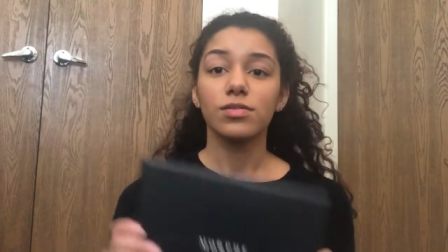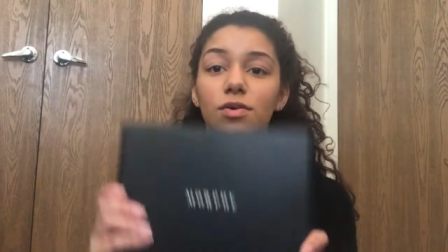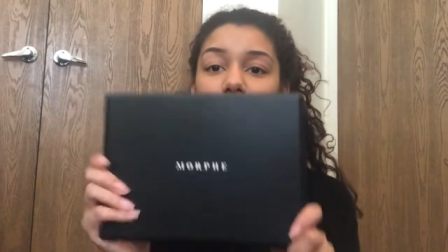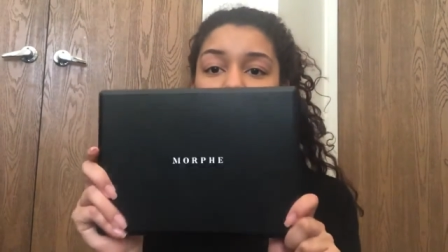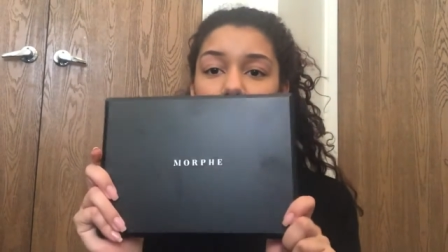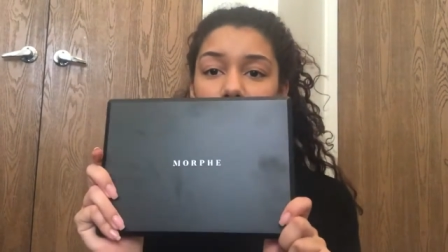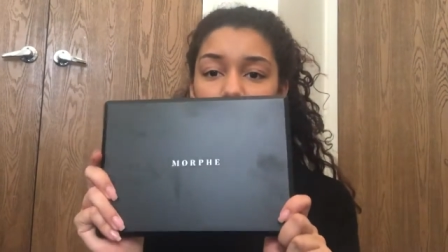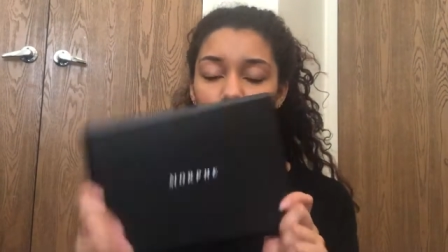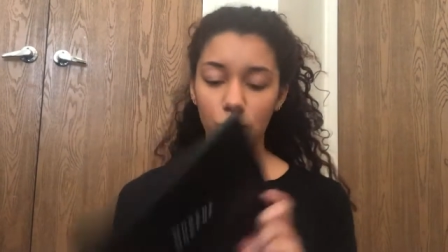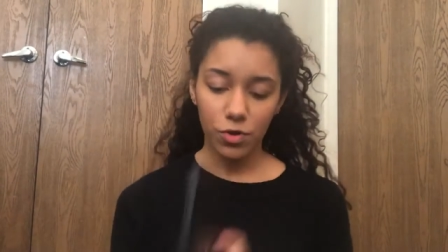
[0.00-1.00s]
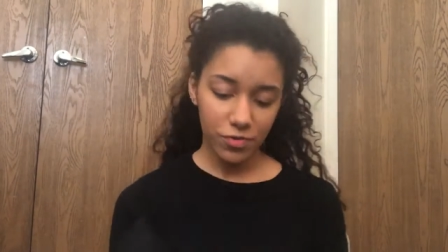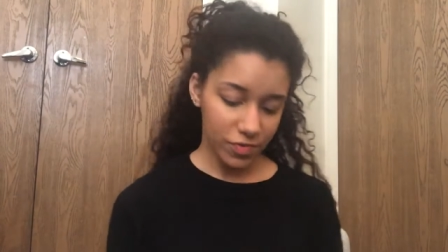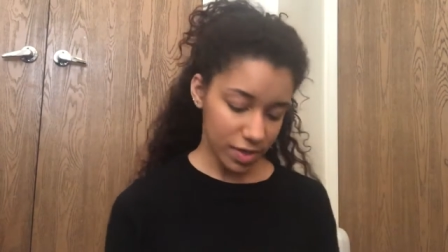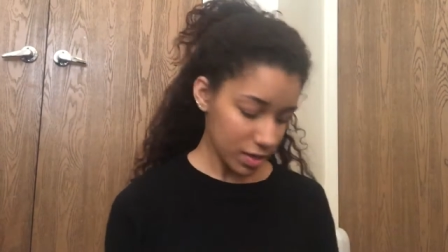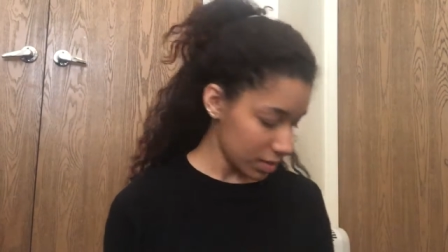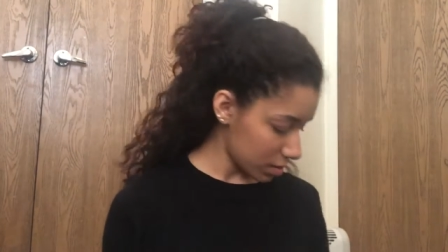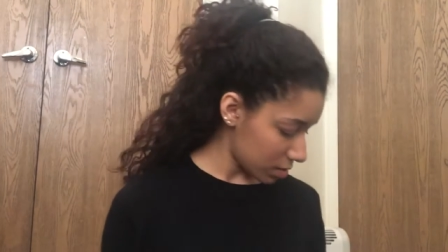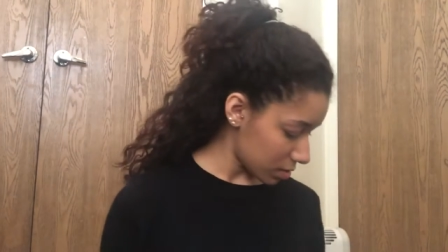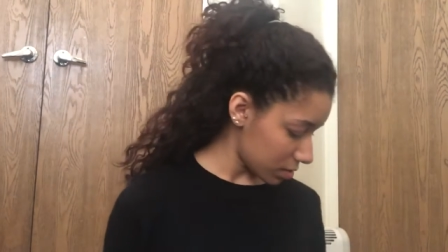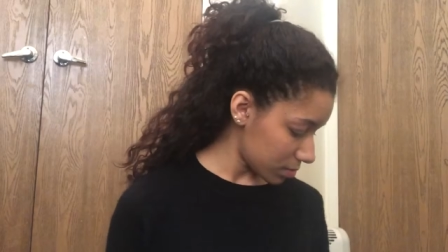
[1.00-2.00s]
So I just got the Morphe
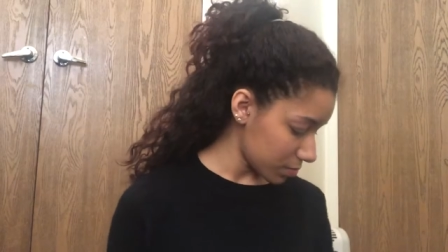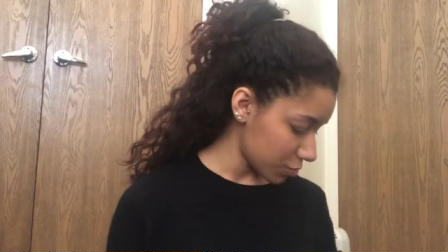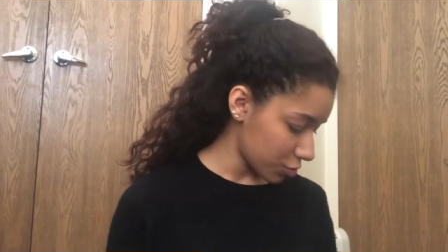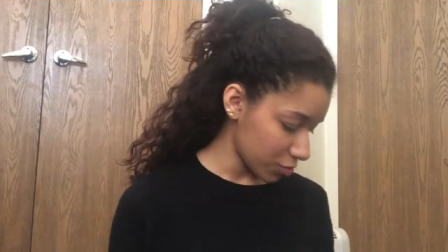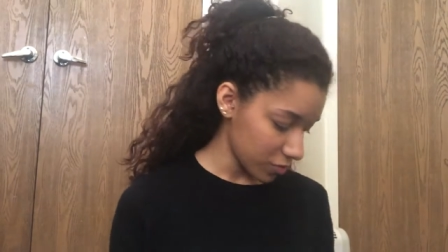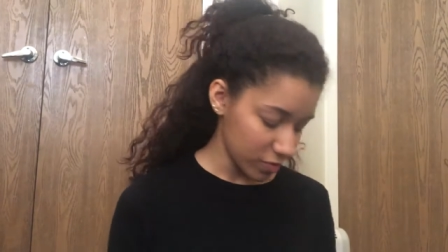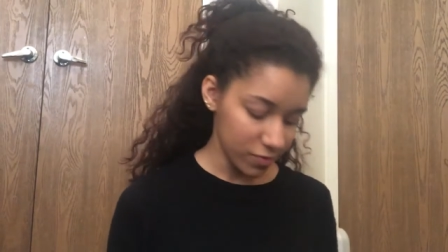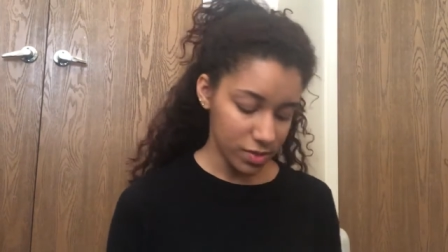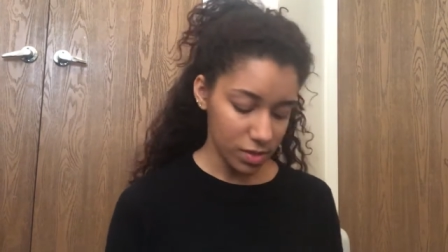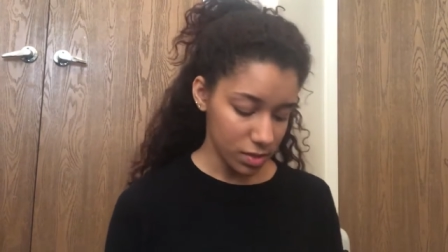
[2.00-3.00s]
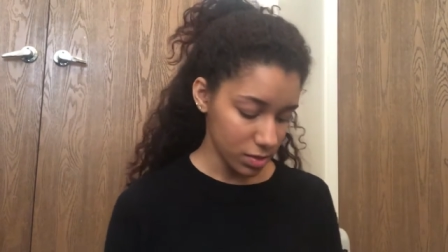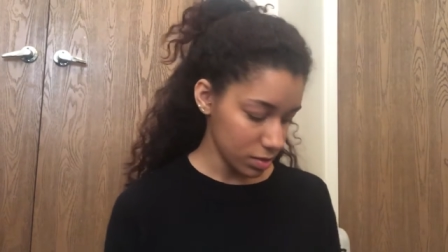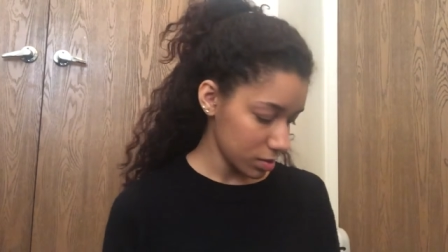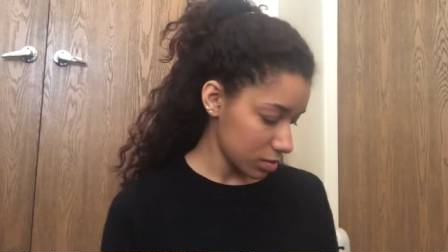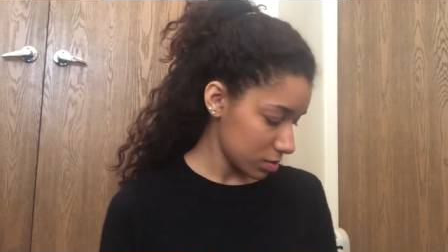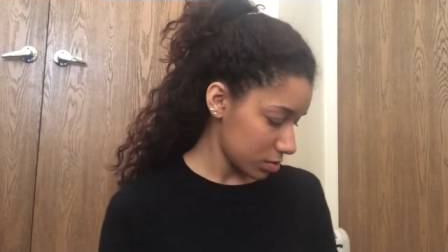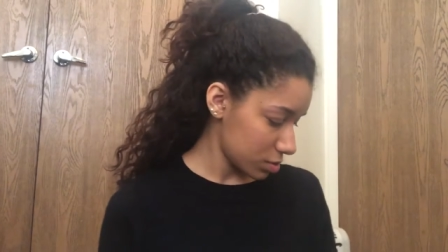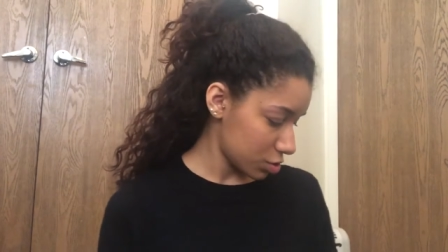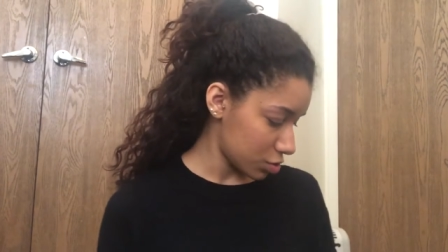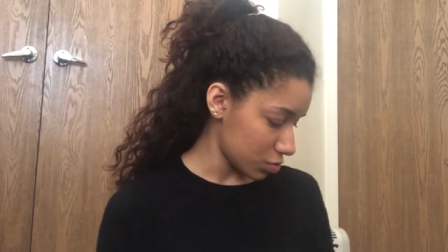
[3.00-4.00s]
um,
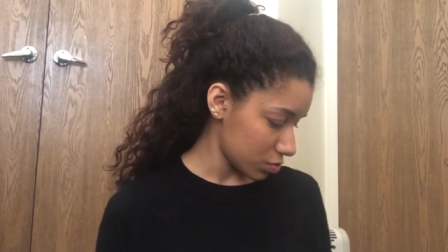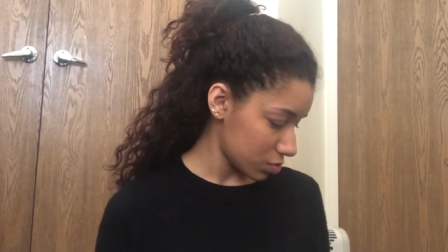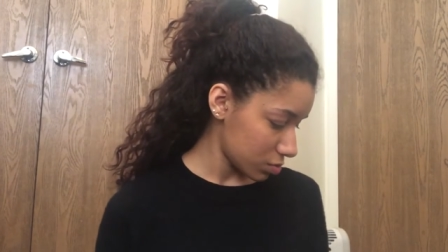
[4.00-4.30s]
352